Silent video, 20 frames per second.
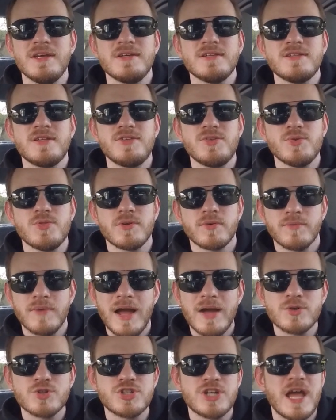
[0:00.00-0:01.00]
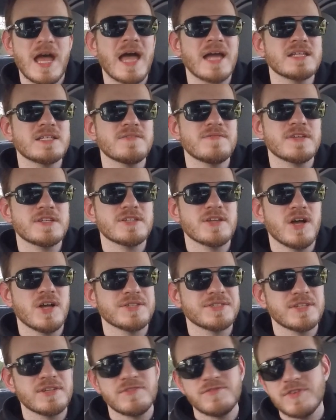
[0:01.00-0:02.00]
to do the Roush active
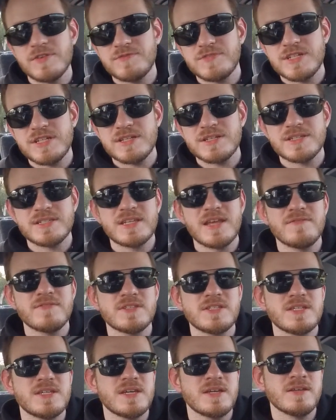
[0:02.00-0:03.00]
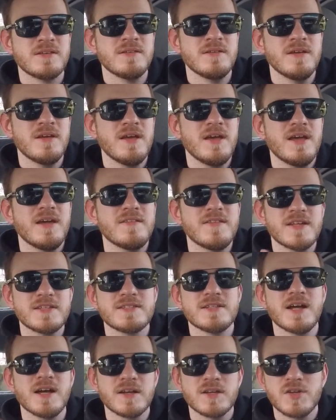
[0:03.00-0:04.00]
exhaust on a 15 to 17, and that's
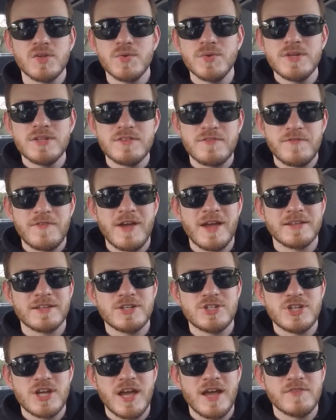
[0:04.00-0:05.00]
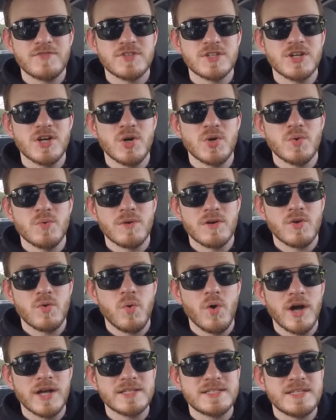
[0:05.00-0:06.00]
not including the fact that you have to go to a
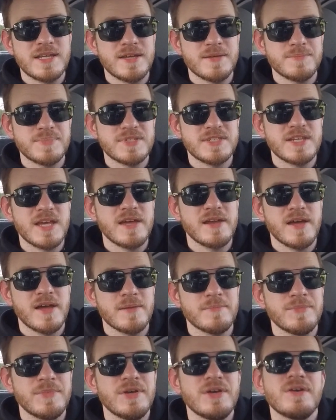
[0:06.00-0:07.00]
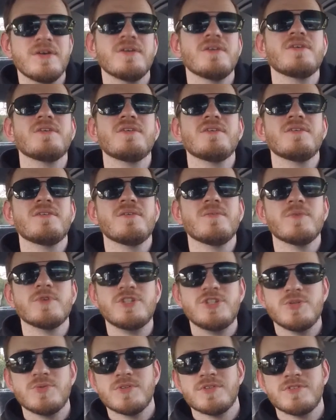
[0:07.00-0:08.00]
quad tip setup, which
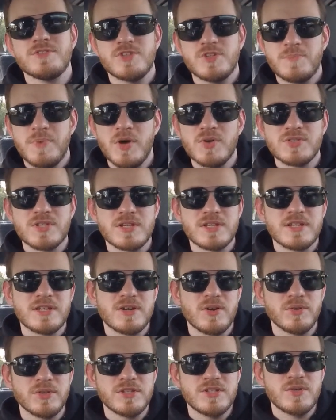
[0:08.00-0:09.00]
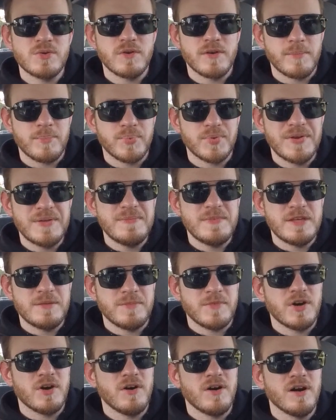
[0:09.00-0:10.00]
you can supposedly can only do on a premium
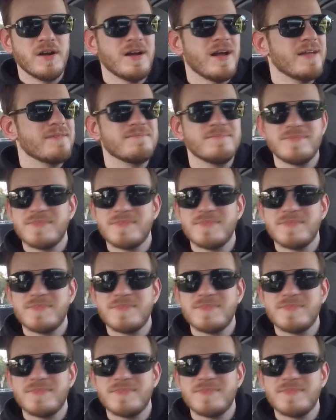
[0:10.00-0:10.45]
car. I